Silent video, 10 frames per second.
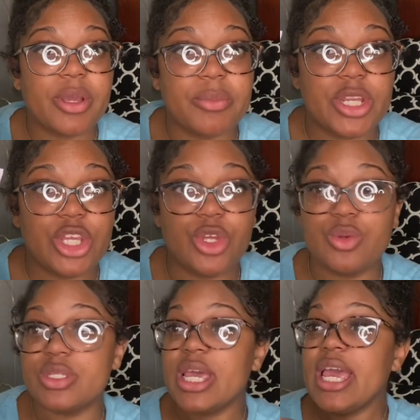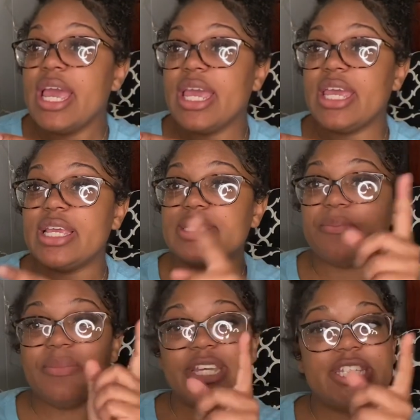I'm going to use is
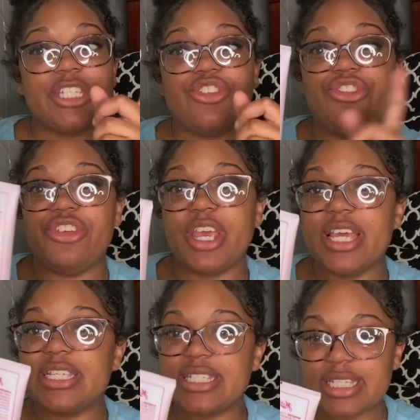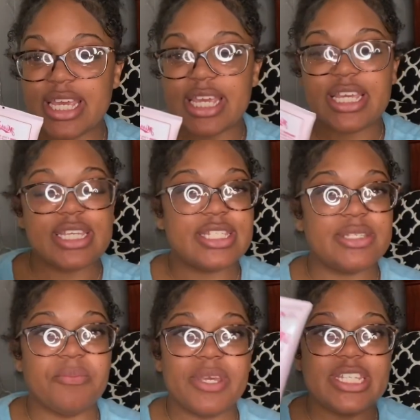Miss Jessie's.
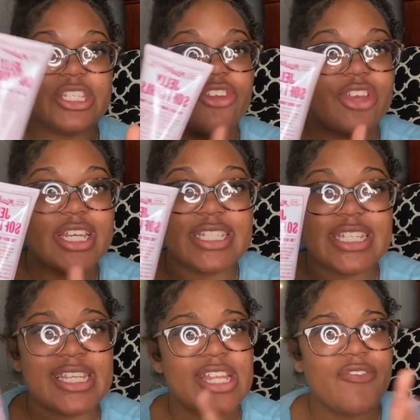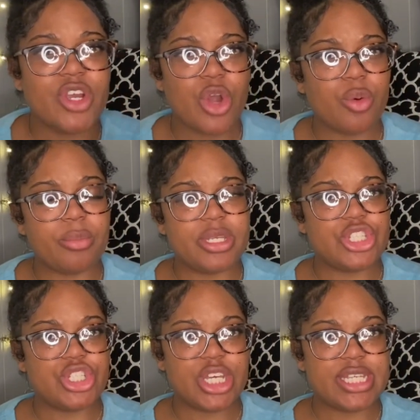Miss Jessie. Never go wrong with Miss
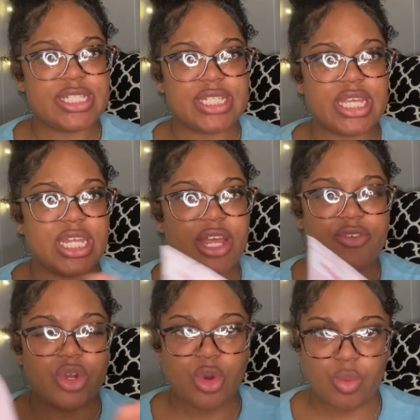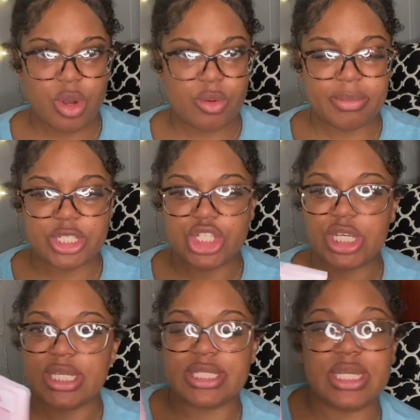Jessie. Never go wrong with Miss
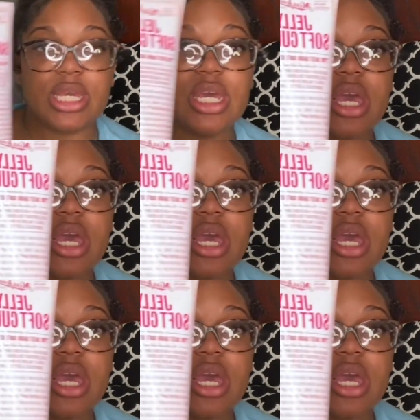Jessie.